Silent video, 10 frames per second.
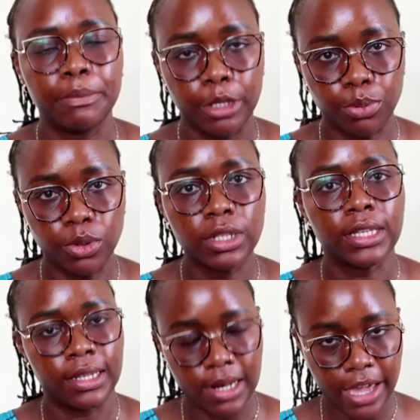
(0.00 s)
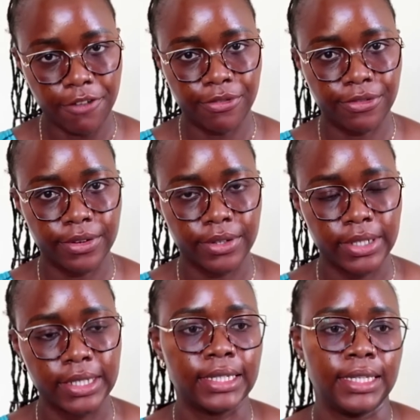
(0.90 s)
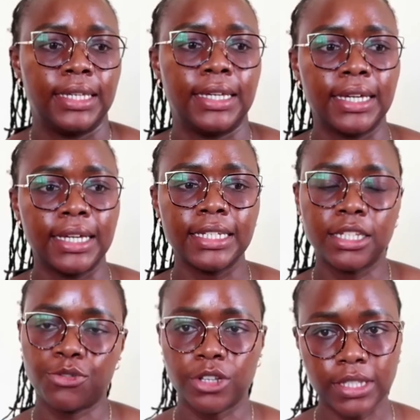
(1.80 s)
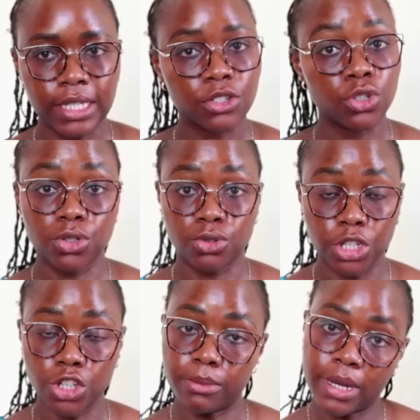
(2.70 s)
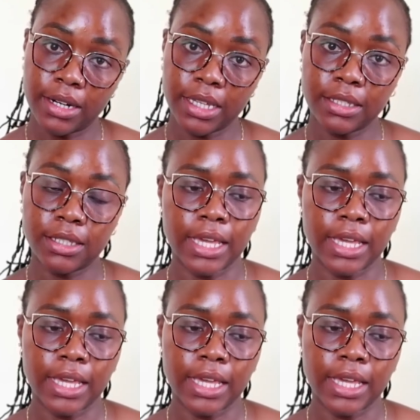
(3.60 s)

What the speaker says: people in life. Differences don't ruin your marriage.